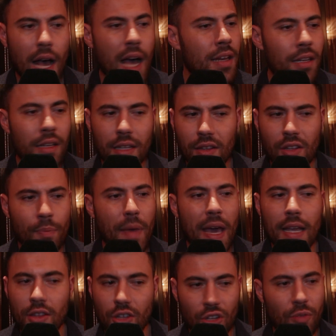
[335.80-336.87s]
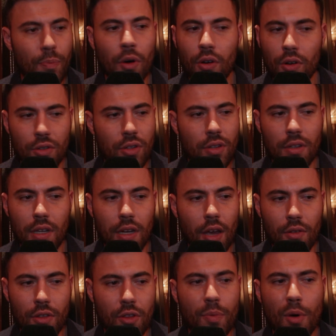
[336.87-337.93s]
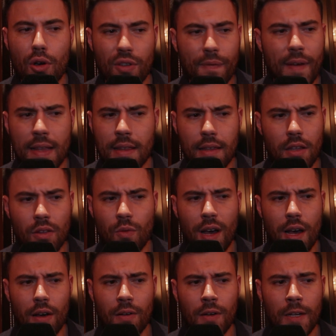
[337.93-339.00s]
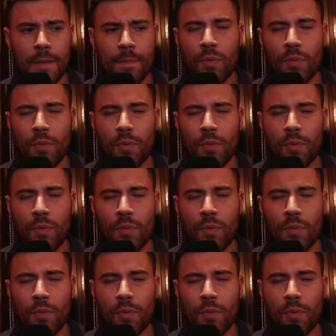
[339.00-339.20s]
and the major sports, you know, sports fans as well,